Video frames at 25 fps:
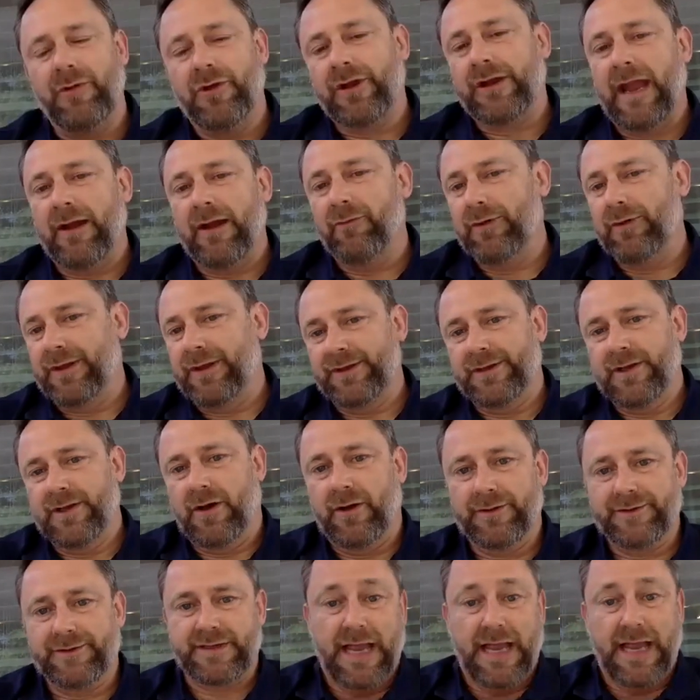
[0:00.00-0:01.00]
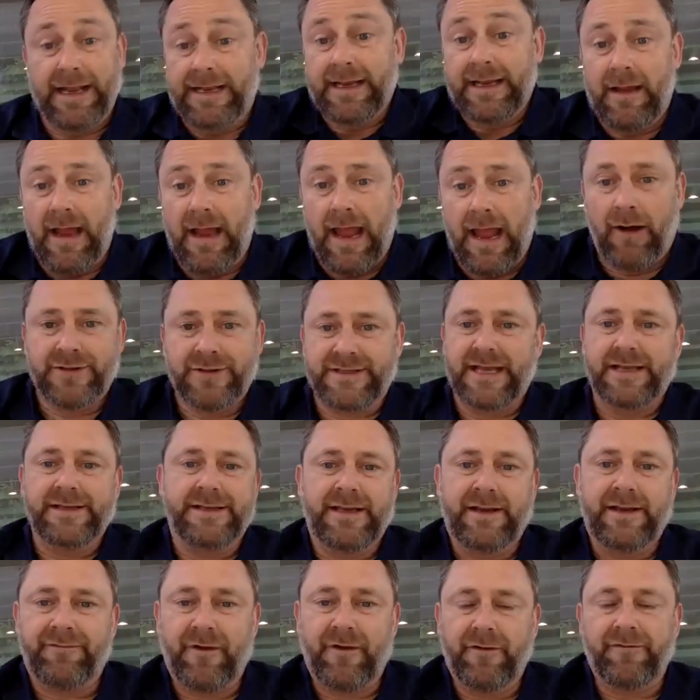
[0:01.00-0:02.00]
communicate with adults and it, how is
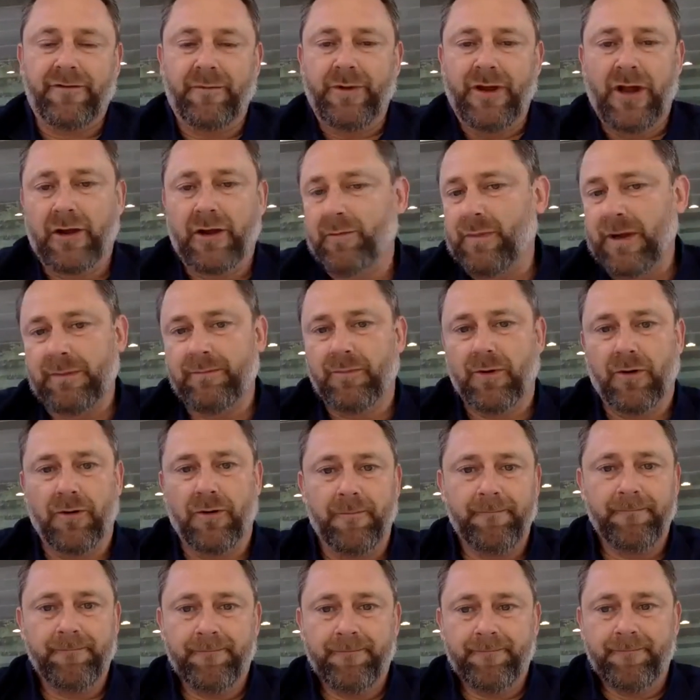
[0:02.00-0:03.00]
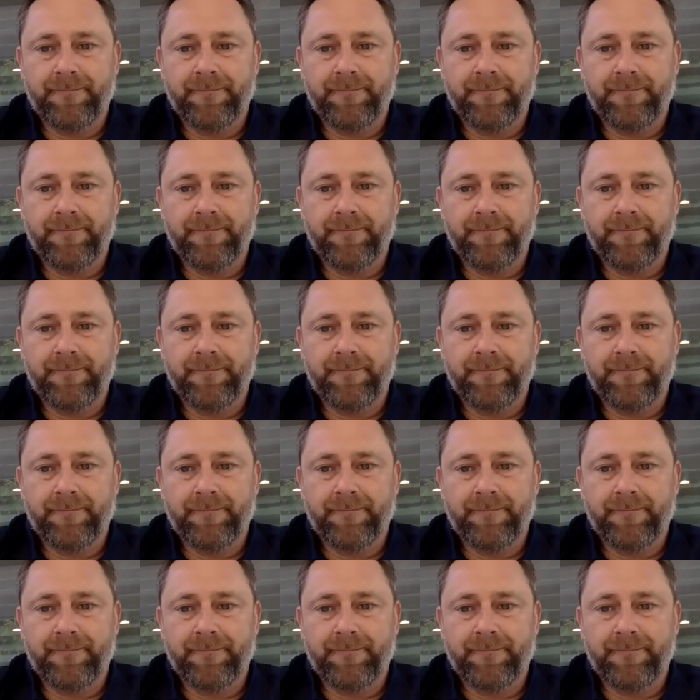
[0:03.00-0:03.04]
that different from young people